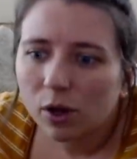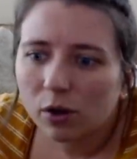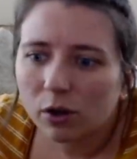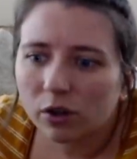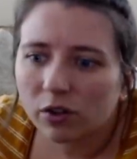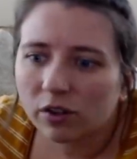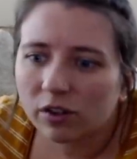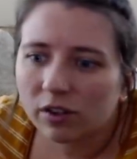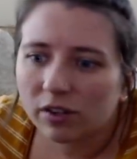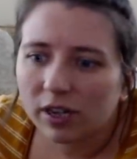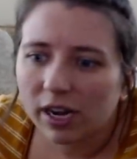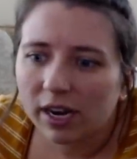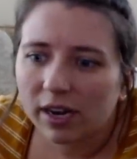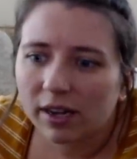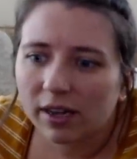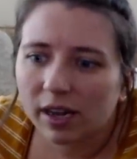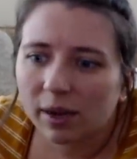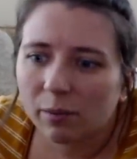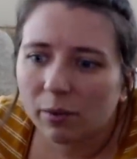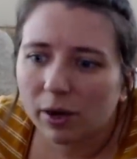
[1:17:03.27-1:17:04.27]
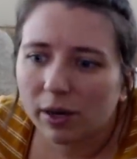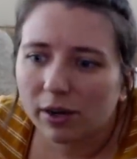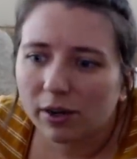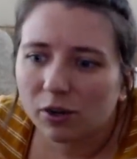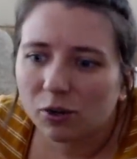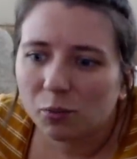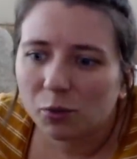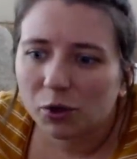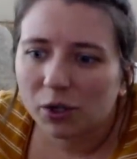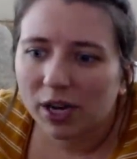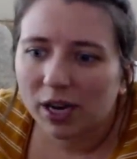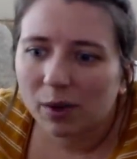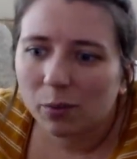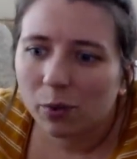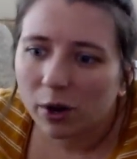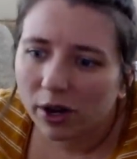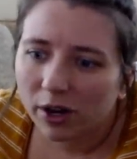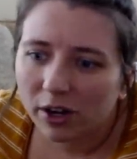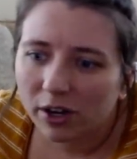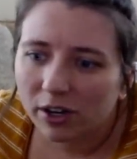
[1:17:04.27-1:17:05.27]
Chrisick said, like, predators protect
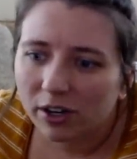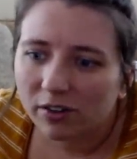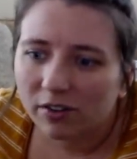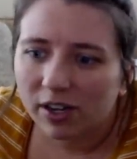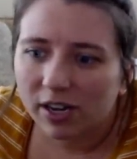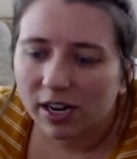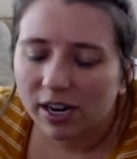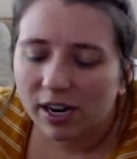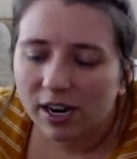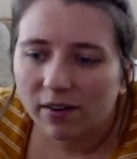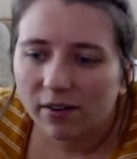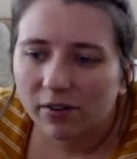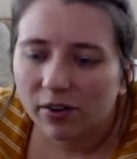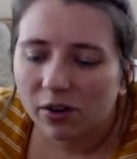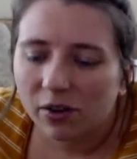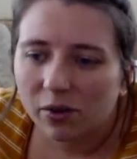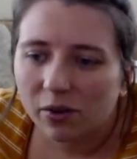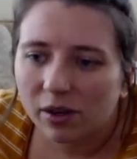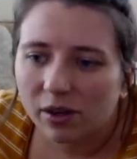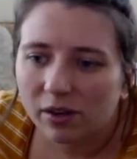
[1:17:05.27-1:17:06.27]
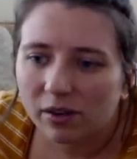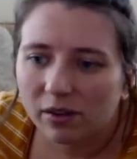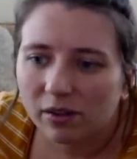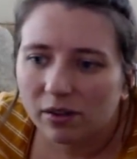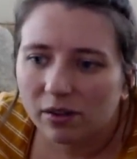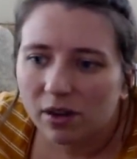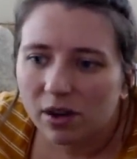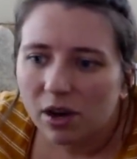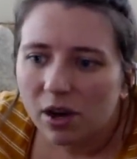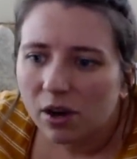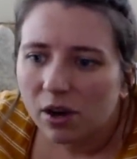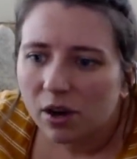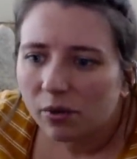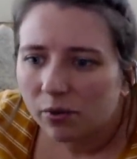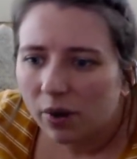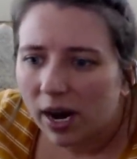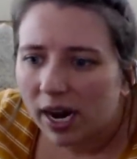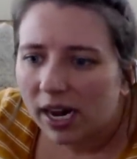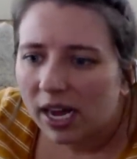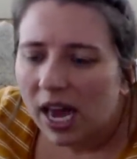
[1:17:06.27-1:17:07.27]
predators, they didn't have to do this.
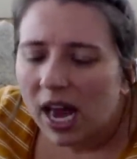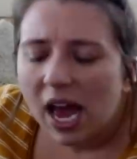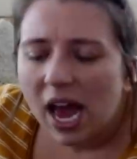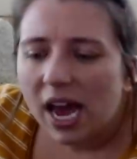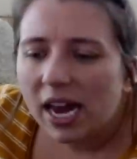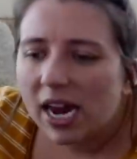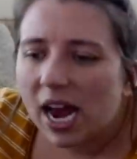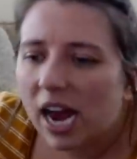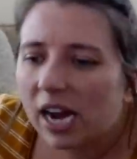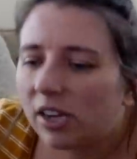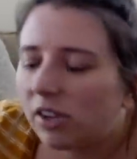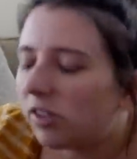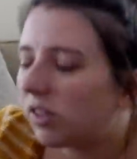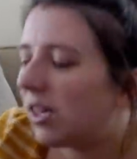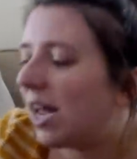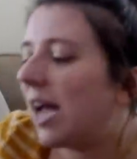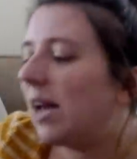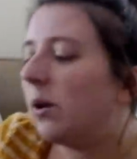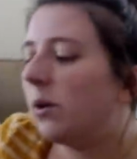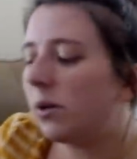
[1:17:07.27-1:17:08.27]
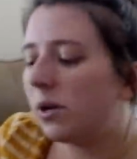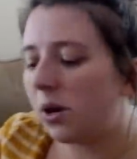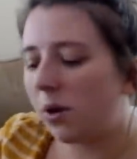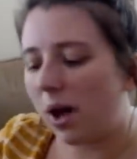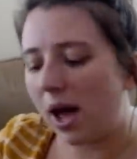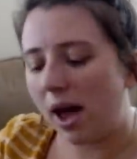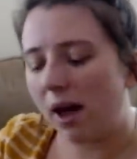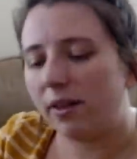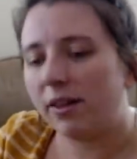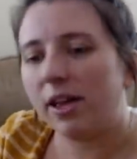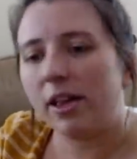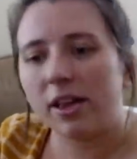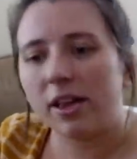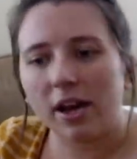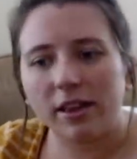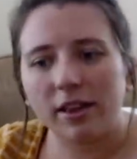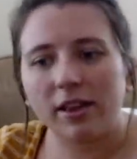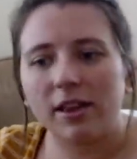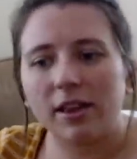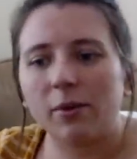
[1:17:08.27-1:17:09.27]
Right. And I just, I don't know how they
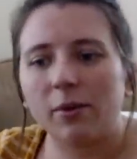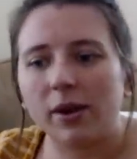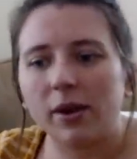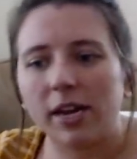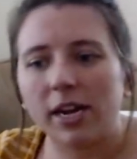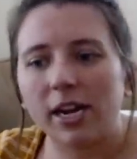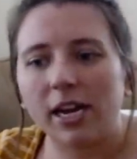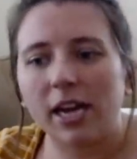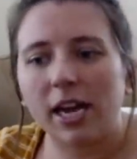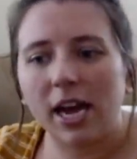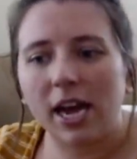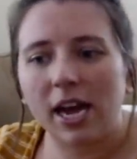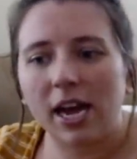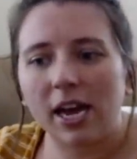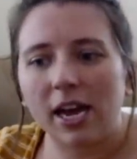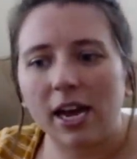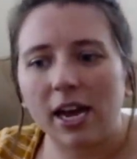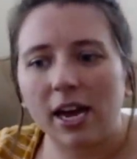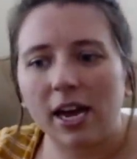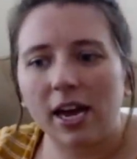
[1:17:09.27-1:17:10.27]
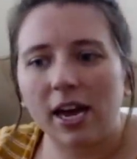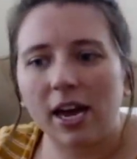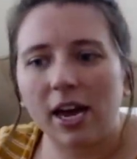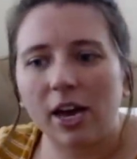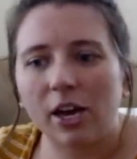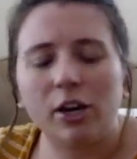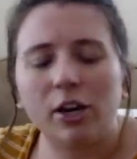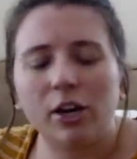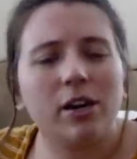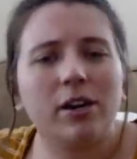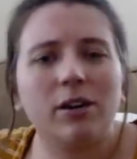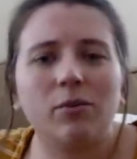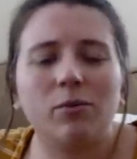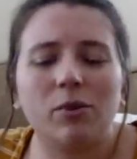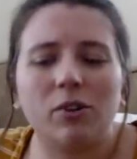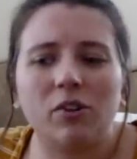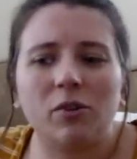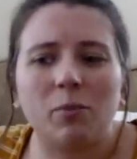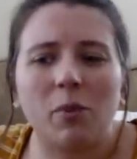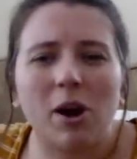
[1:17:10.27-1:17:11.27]
thought that they were going to get a good
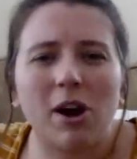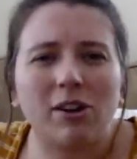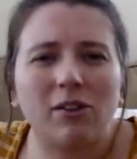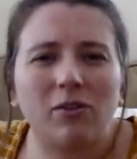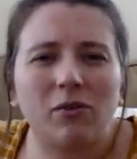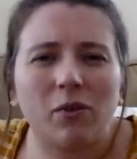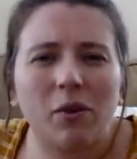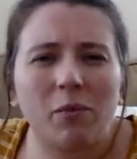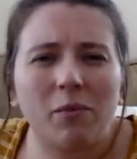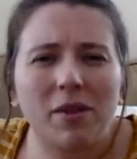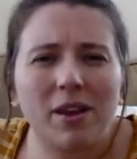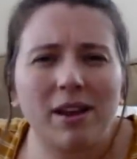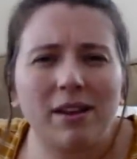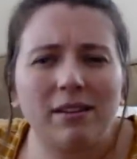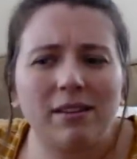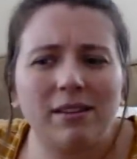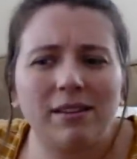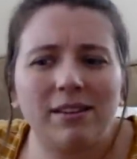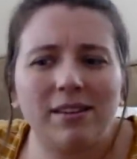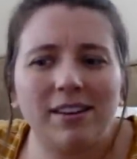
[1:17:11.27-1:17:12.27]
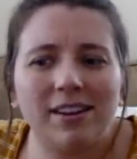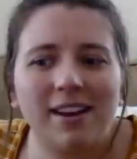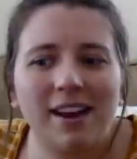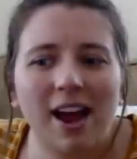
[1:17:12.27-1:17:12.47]
response from this.